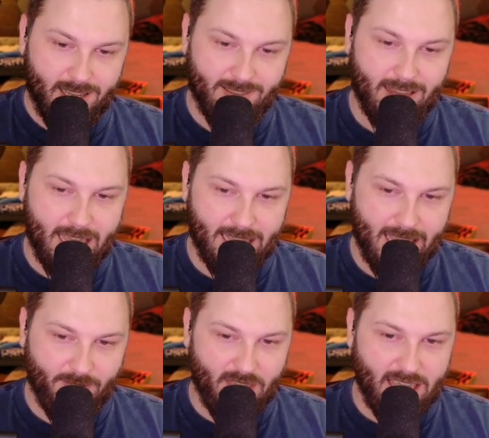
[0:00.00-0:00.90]
Like
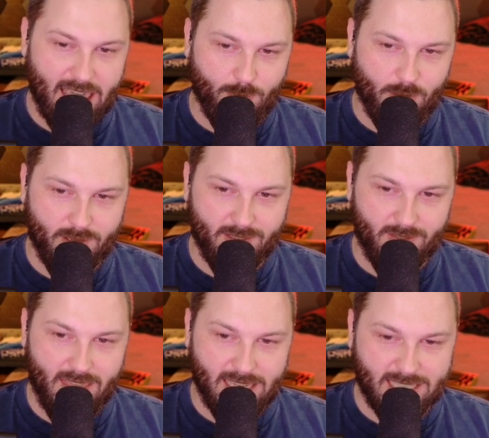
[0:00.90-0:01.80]
if they keep
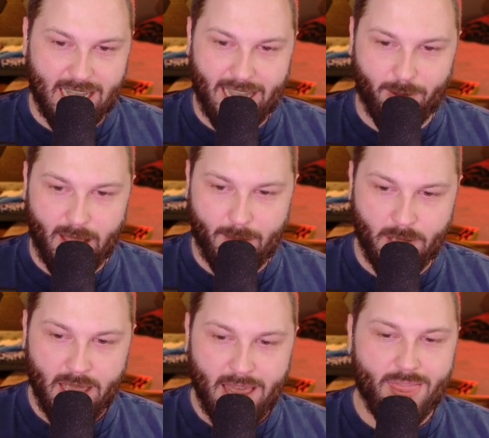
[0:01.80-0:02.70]
this style up,
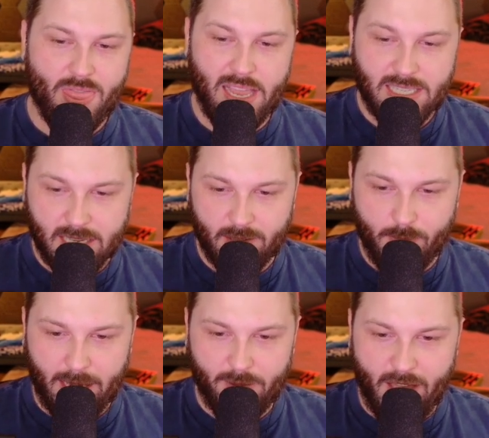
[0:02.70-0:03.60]
this
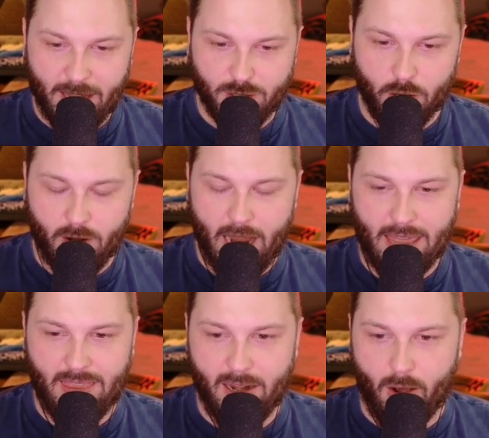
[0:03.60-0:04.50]
manufacturer
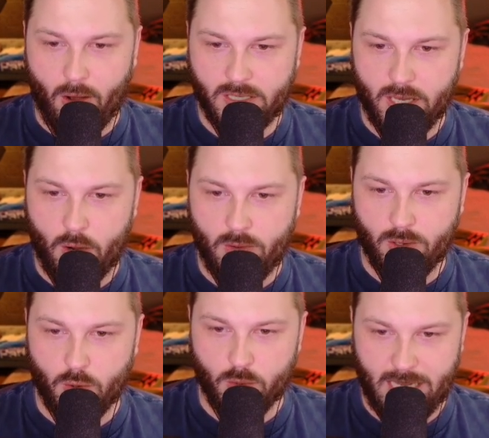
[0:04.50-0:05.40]
and then also
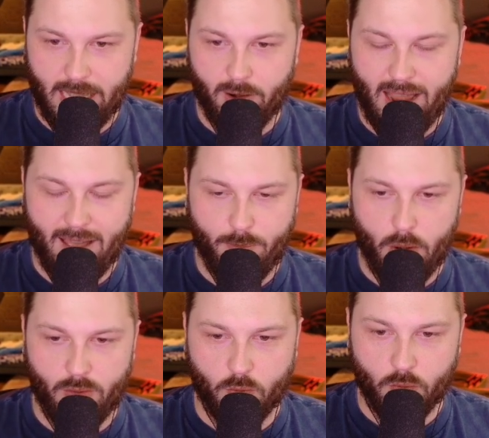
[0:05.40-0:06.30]
Crusader have
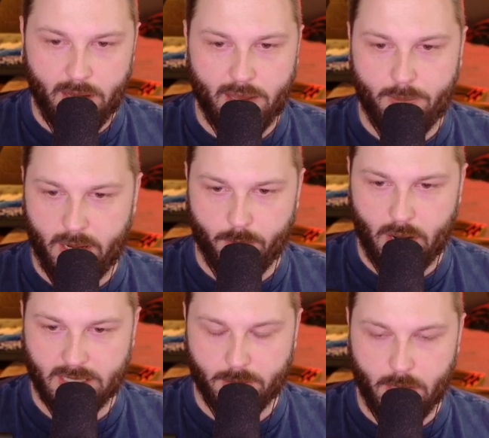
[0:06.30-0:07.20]
both really been
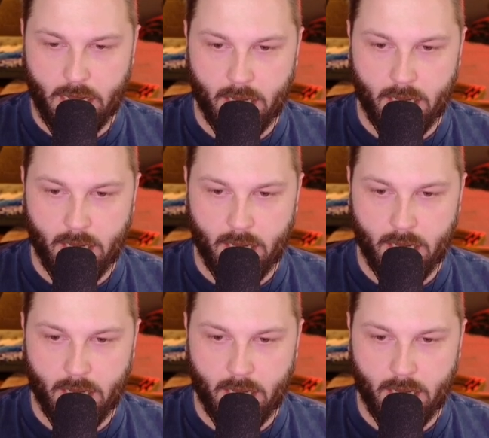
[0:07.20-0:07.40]
impressing me.